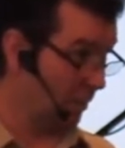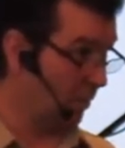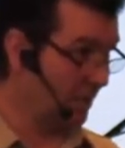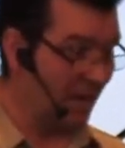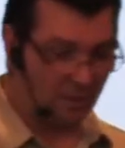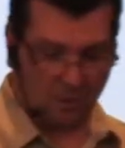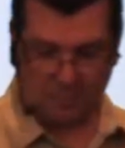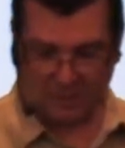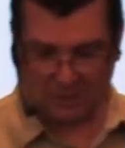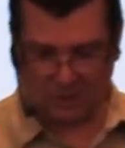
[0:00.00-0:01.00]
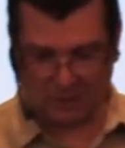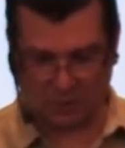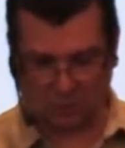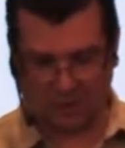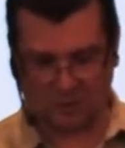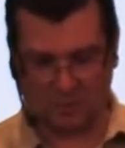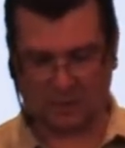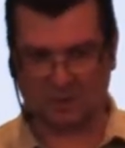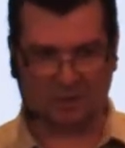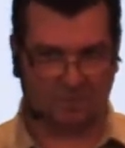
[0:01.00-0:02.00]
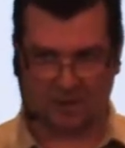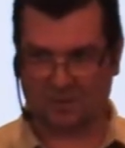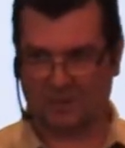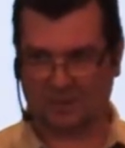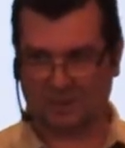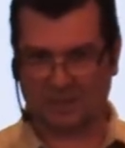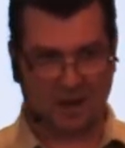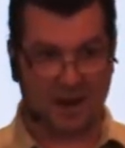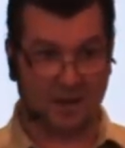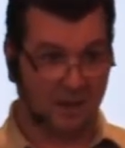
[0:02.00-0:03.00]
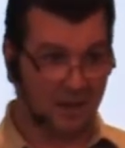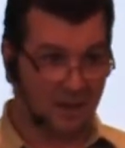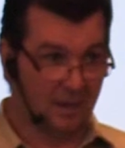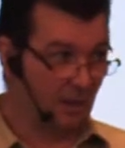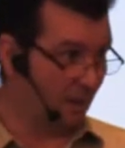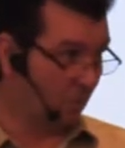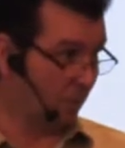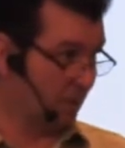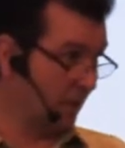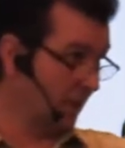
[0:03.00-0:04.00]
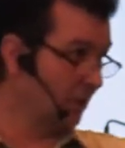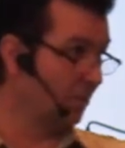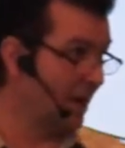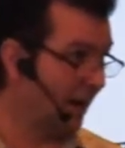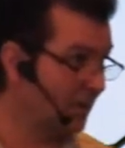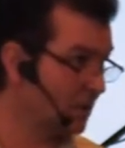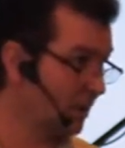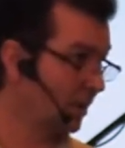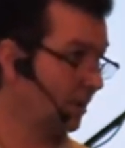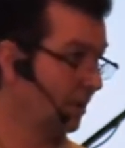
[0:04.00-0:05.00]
Protect their business interests because they figured that this guy, what's he going to do next?